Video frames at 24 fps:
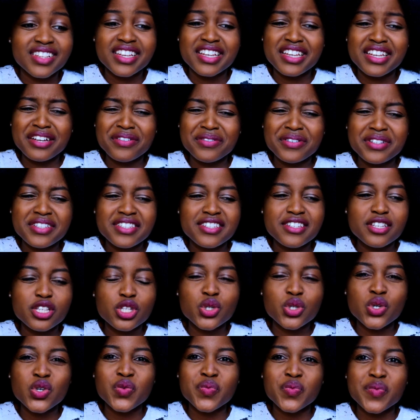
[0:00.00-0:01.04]
it was just
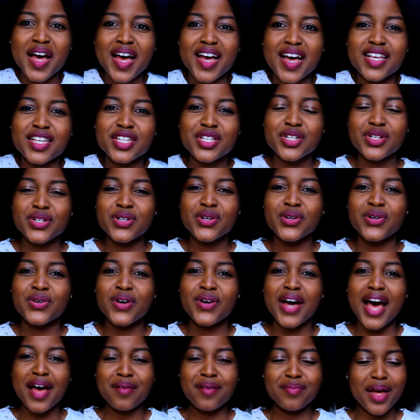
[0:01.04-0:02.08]
too much, you
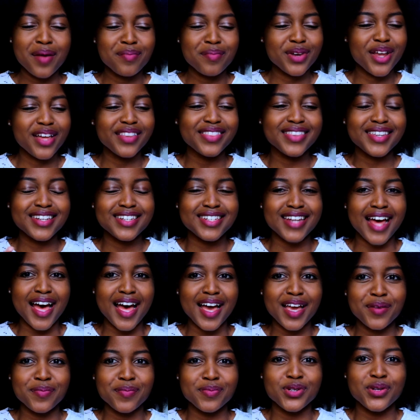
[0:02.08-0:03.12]
know. I'm not the
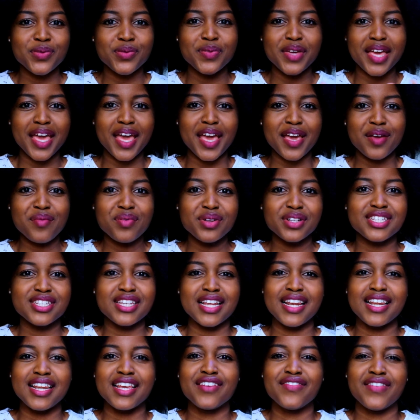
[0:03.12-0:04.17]
type to be able to
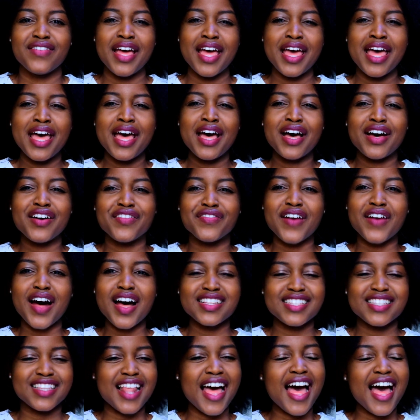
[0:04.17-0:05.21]
live a
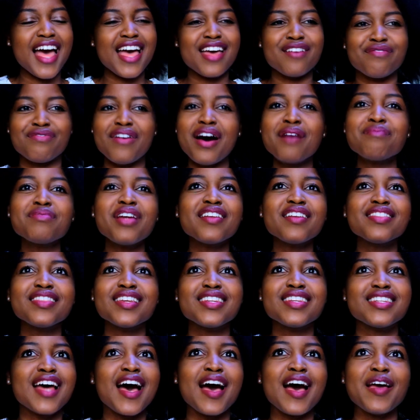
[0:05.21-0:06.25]
fast life. I'm not
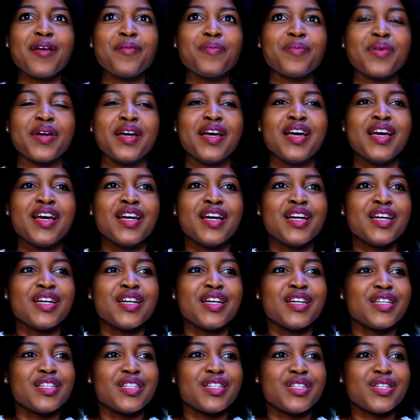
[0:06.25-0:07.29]
the type
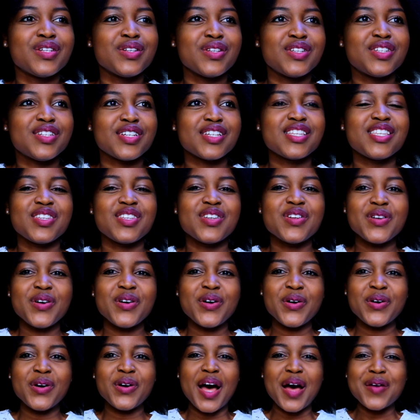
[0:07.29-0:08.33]
to just, you
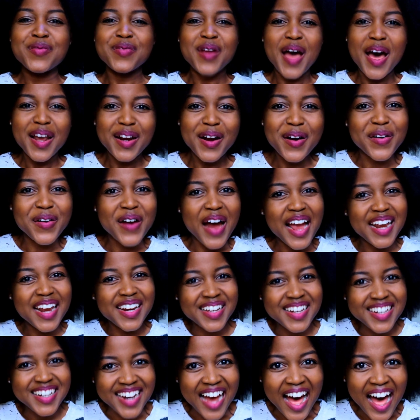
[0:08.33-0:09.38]
know, I'm not a ride
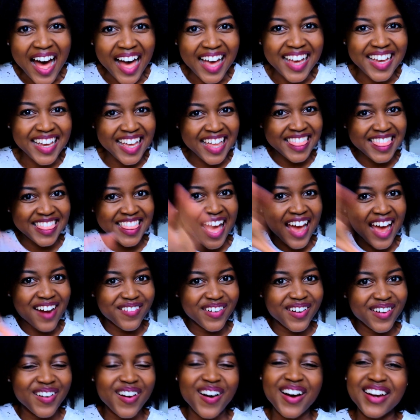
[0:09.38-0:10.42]
or die in that
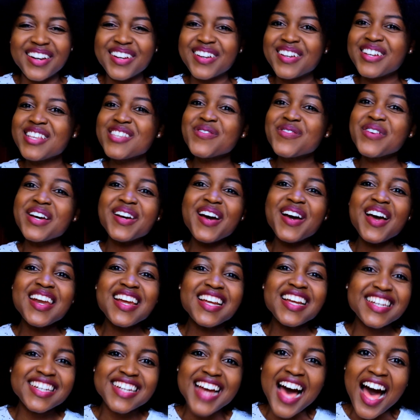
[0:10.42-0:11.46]
regard, because we're
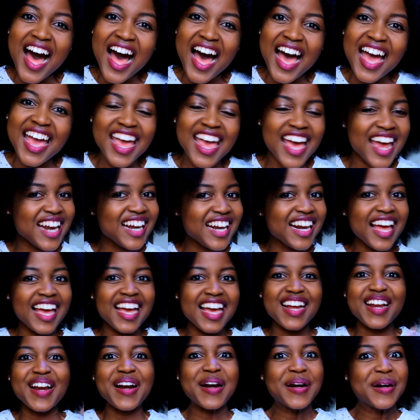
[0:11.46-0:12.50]
gonna die. And
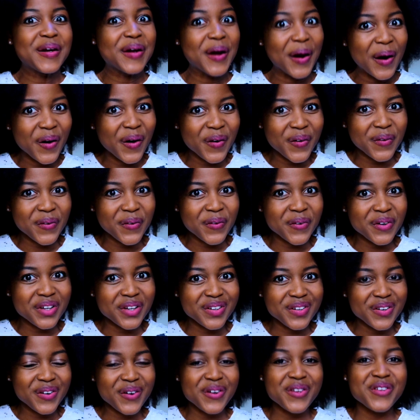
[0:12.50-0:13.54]
like, no,
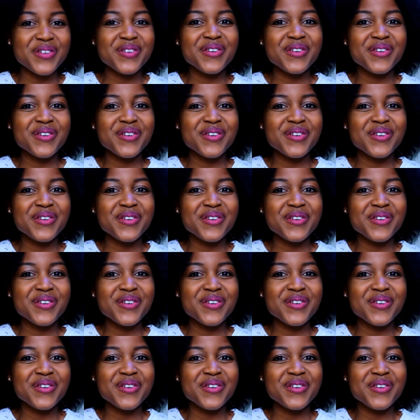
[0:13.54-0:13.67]
you know,